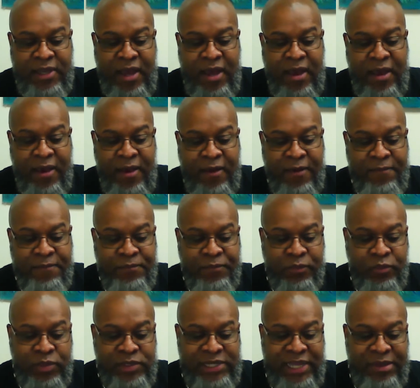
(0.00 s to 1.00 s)

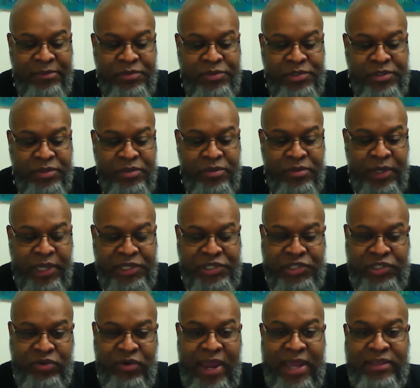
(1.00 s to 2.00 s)
was able to
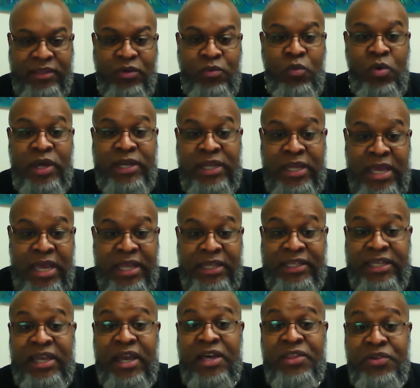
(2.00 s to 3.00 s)
extract
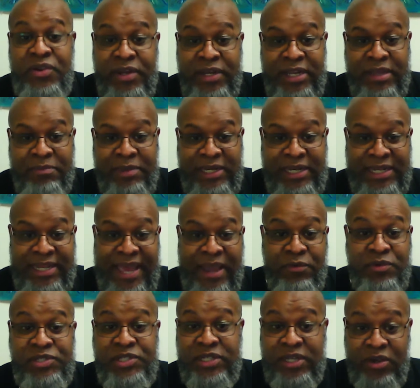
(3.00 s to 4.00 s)
the other anemone that
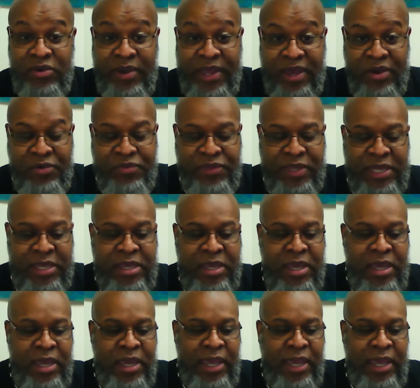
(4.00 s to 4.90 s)
was still healthy